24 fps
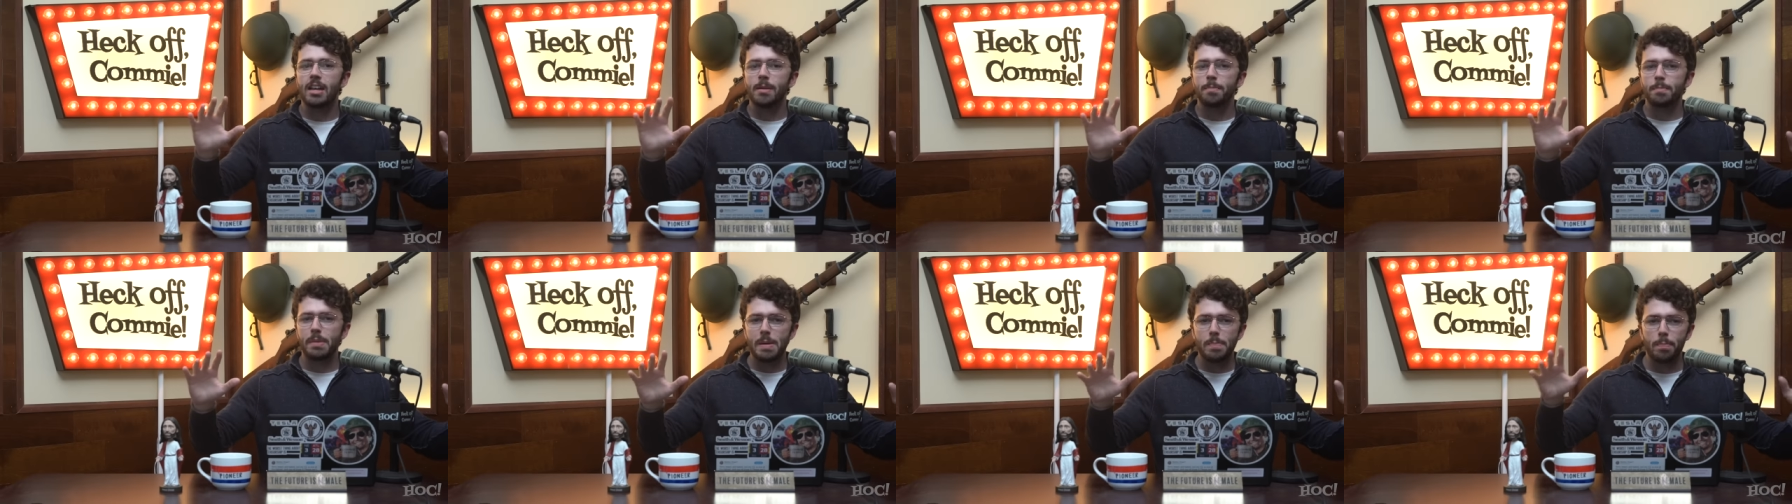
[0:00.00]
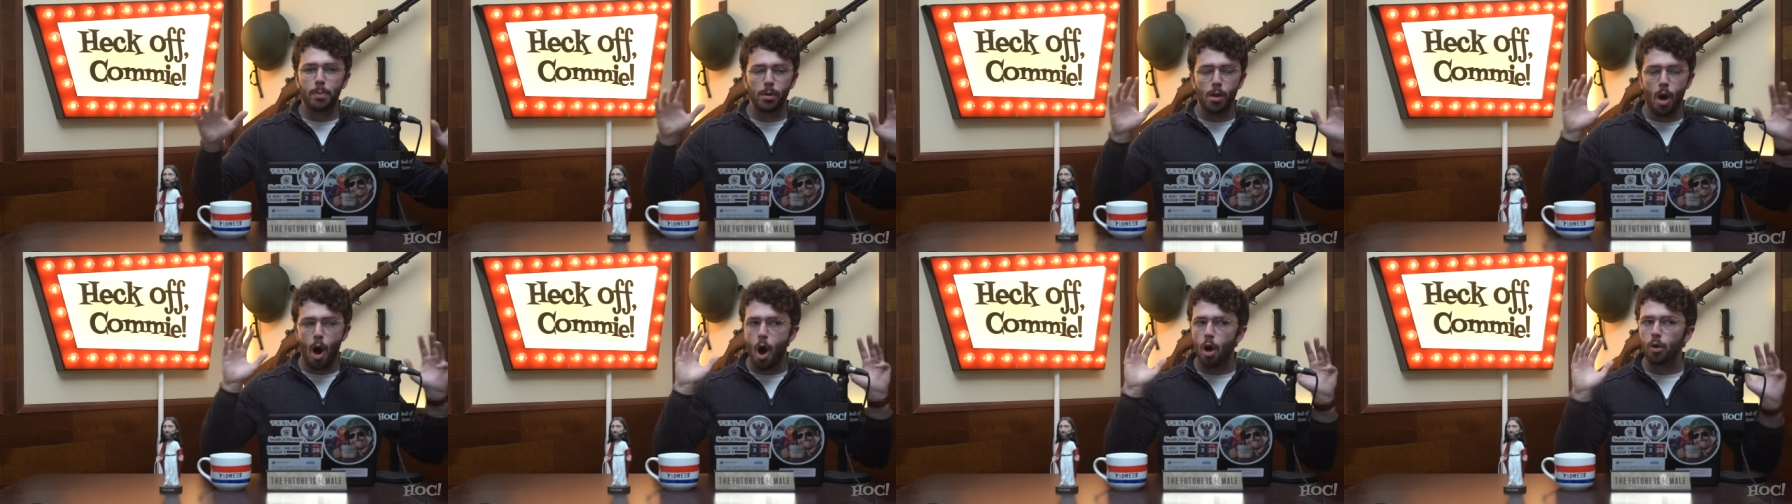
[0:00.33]

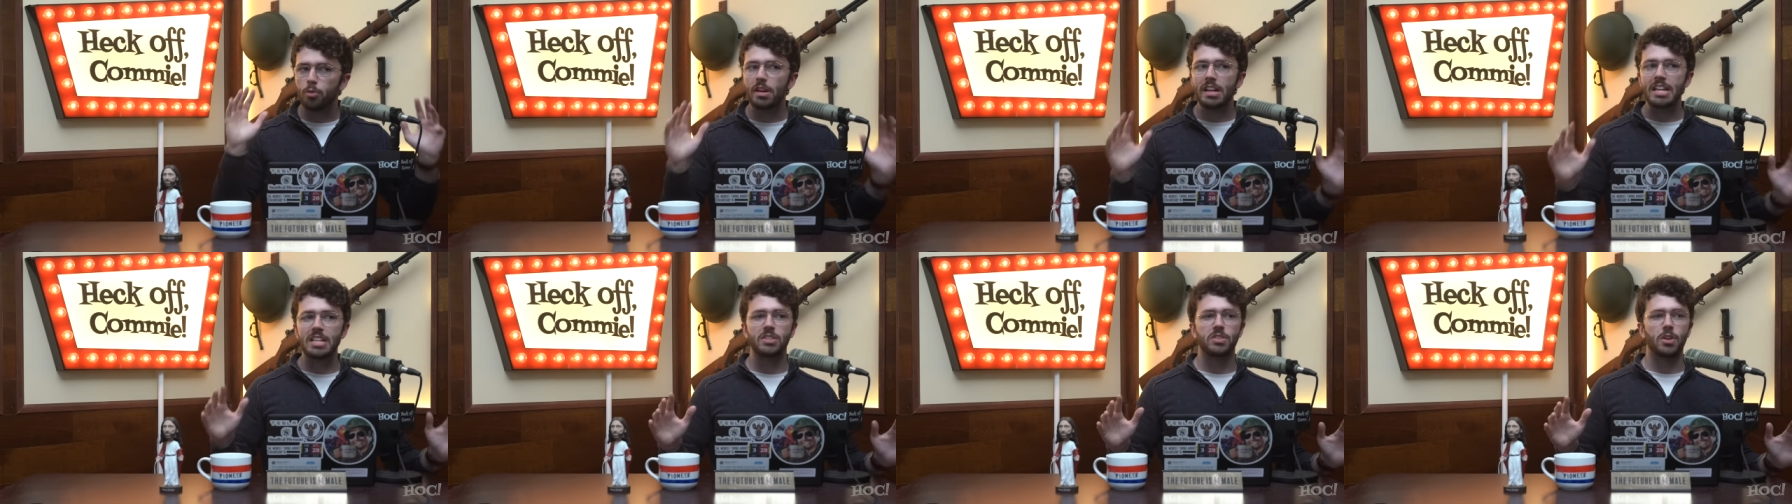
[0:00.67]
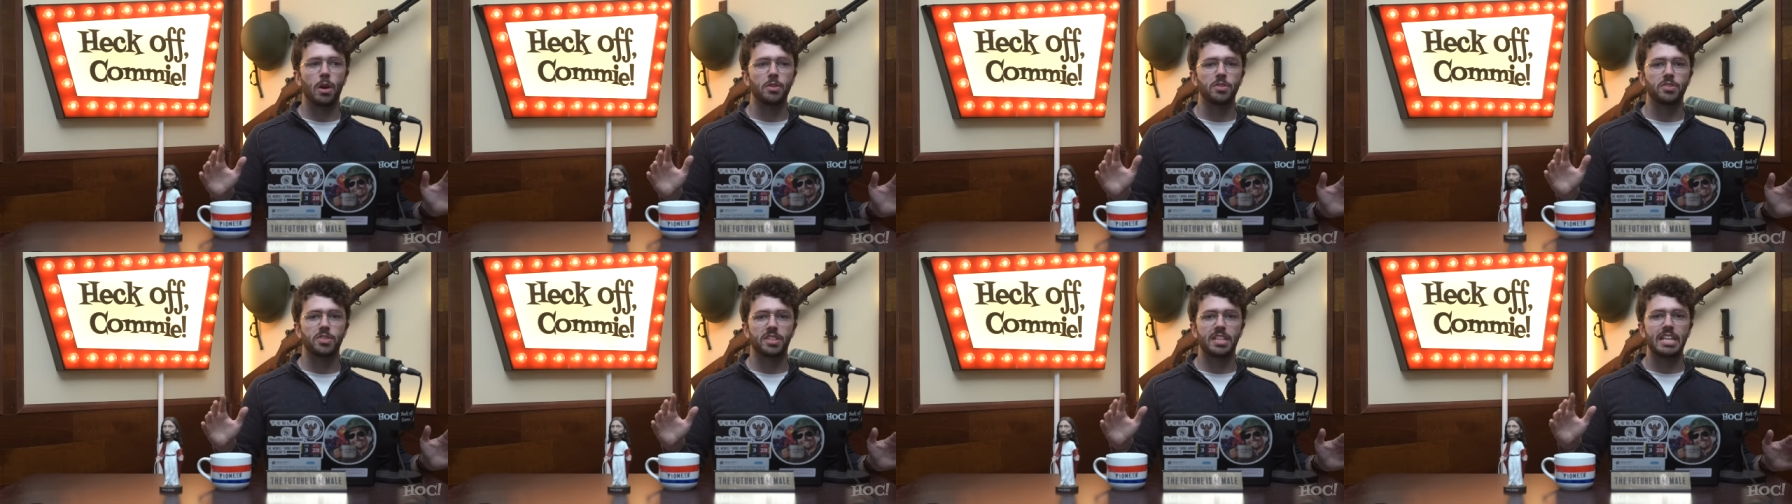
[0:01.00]
people already
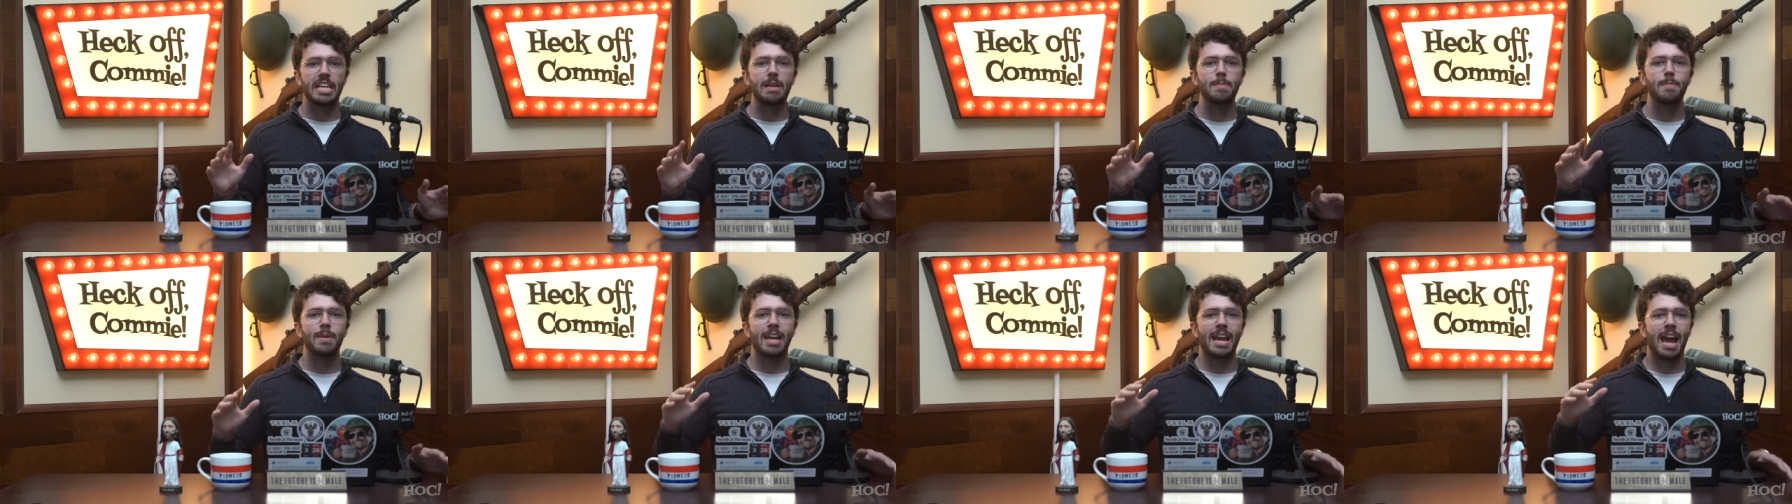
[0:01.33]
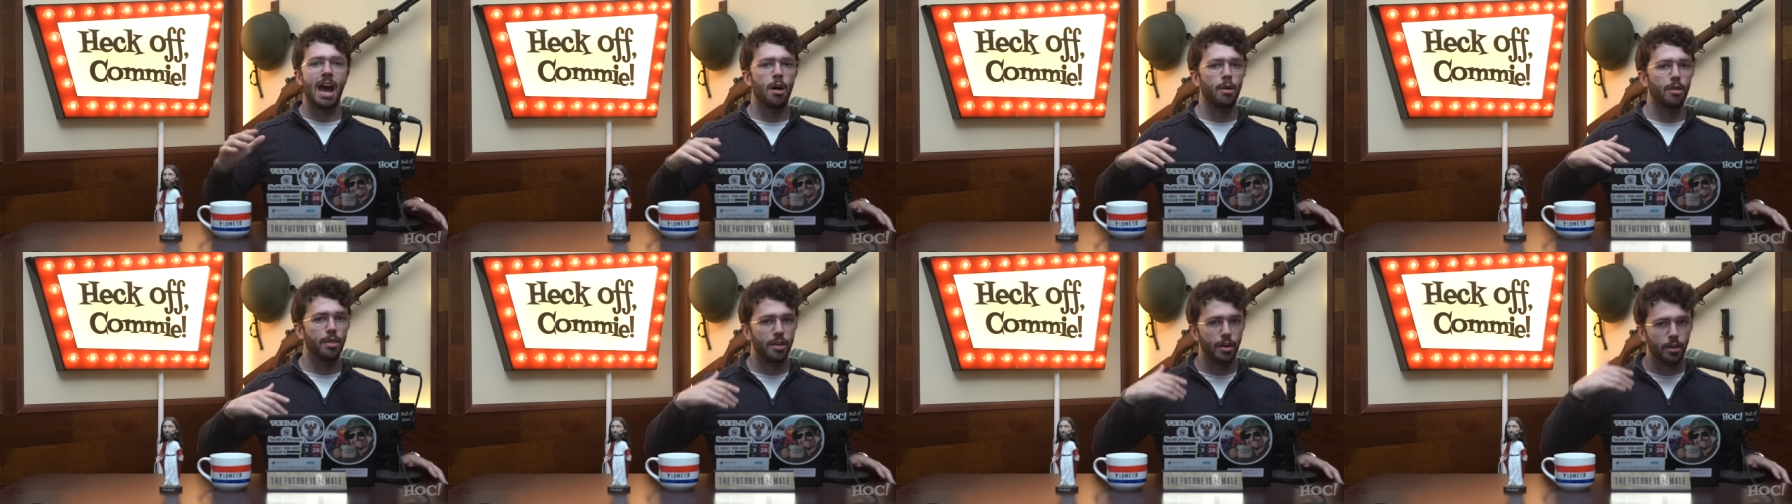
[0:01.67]
start scheming
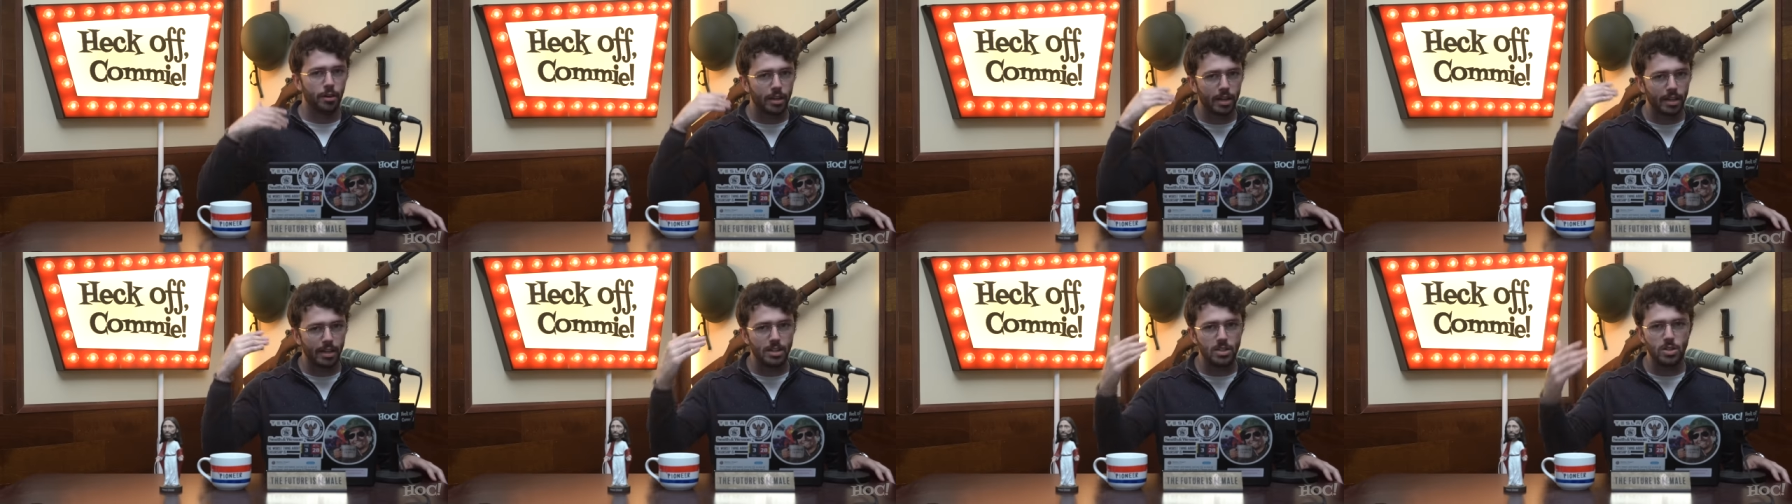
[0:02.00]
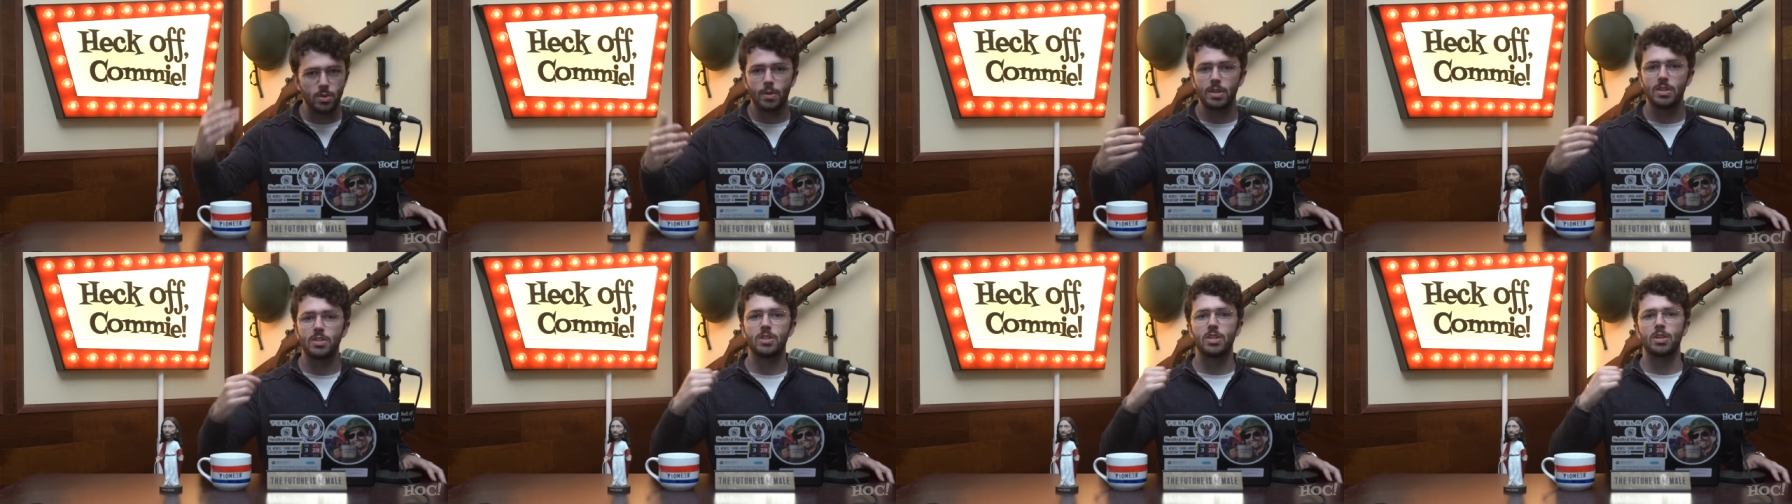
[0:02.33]
how they're going to
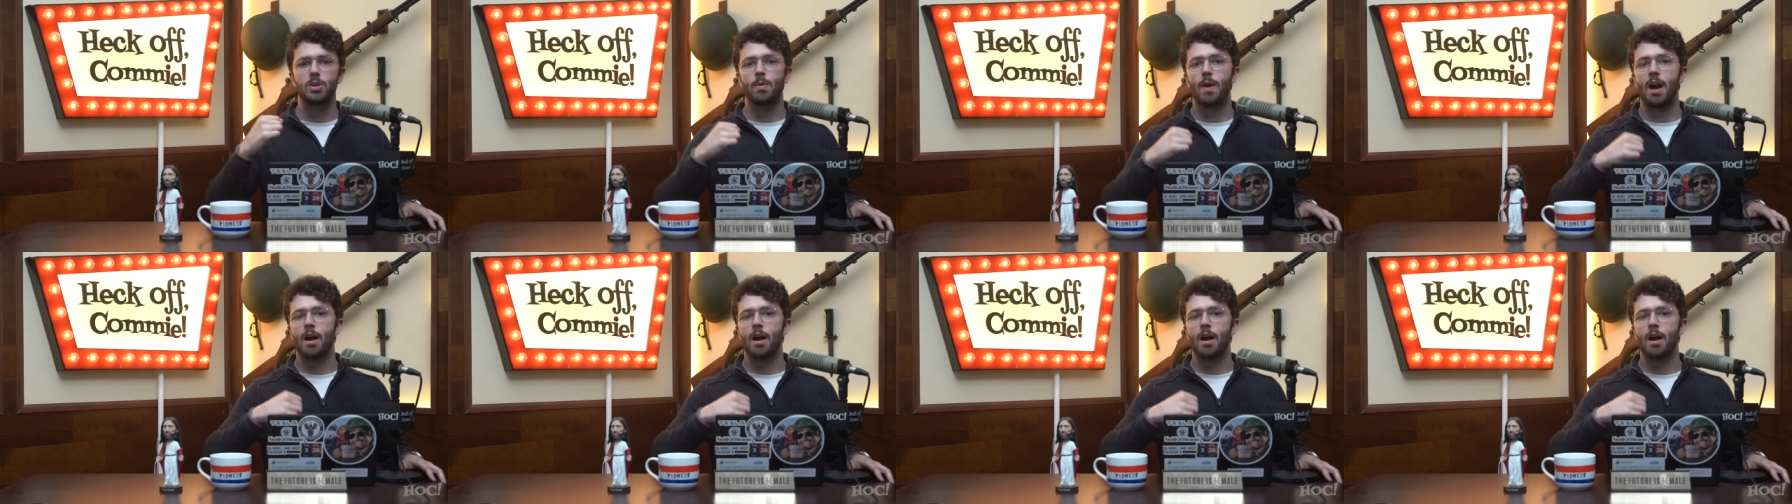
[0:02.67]
do it too,